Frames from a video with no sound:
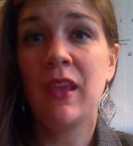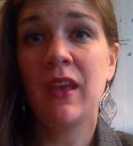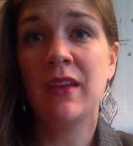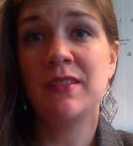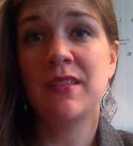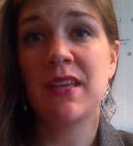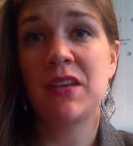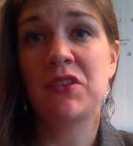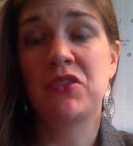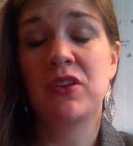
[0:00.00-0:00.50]

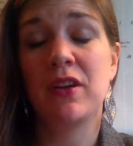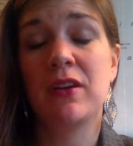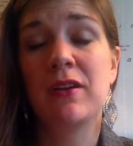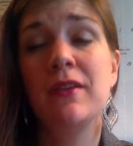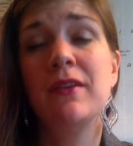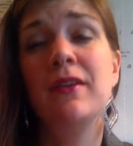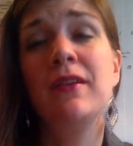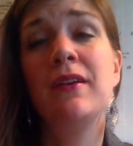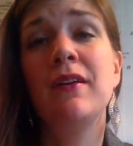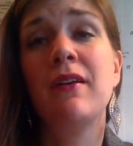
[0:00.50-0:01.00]
etc.
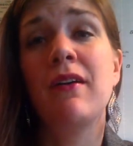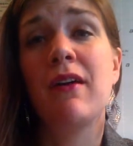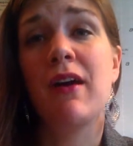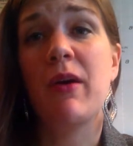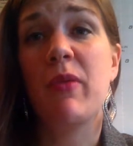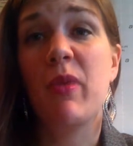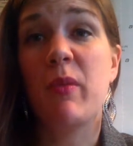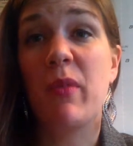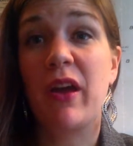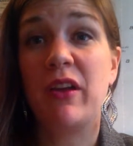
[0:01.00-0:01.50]

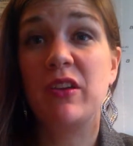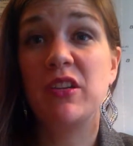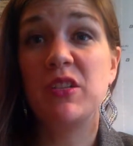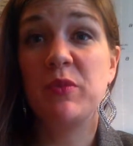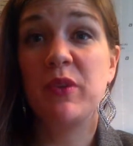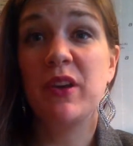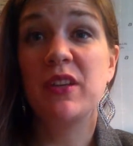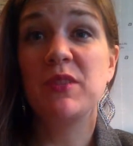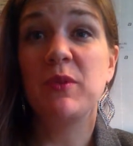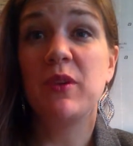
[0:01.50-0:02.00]
The
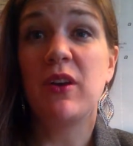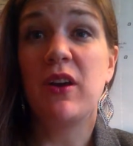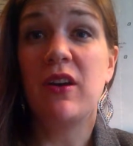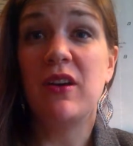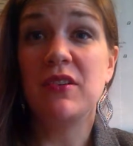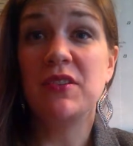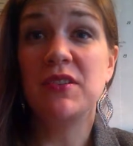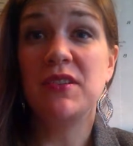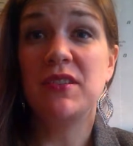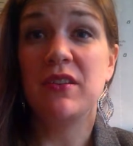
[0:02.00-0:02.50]
Myers-Briggs would
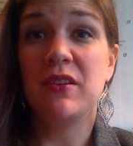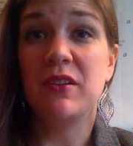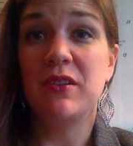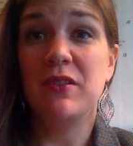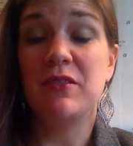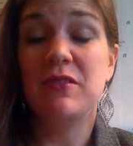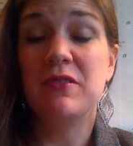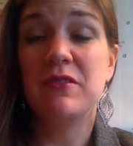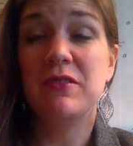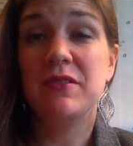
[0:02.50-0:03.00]

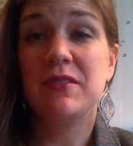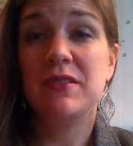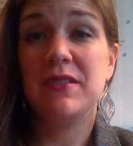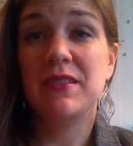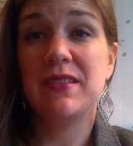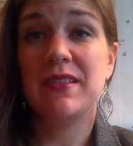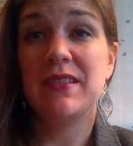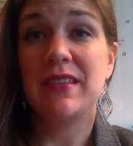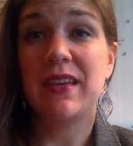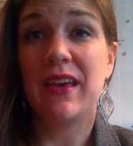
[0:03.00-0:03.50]
also
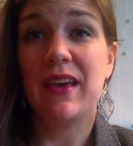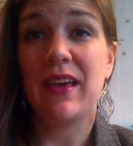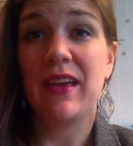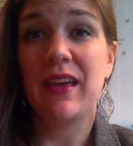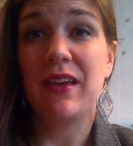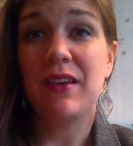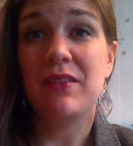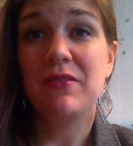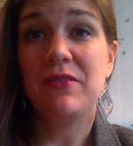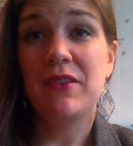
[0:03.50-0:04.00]

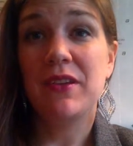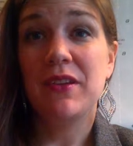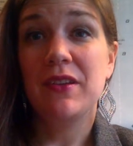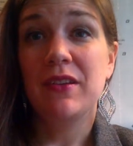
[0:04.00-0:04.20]
say,